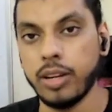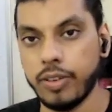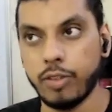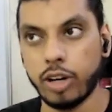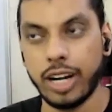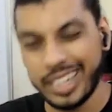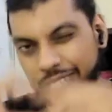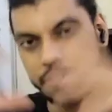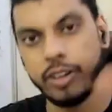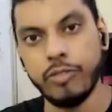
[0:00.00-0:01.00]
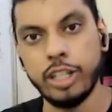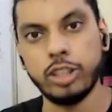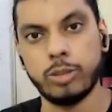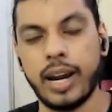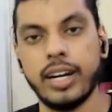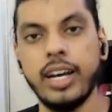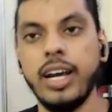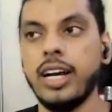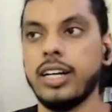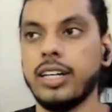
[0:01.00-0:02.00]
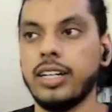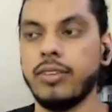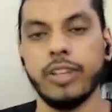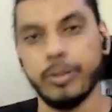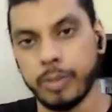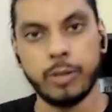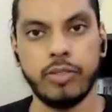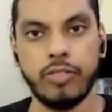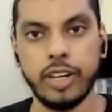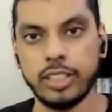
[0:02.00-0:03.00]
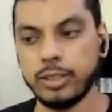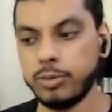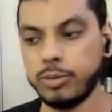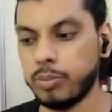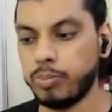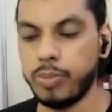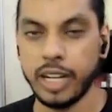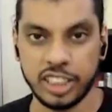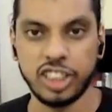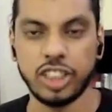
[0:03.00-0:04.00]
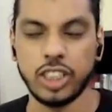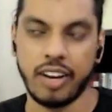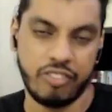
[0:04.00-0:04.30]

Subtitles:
We have got like different videos planned in multiple phases, in phases.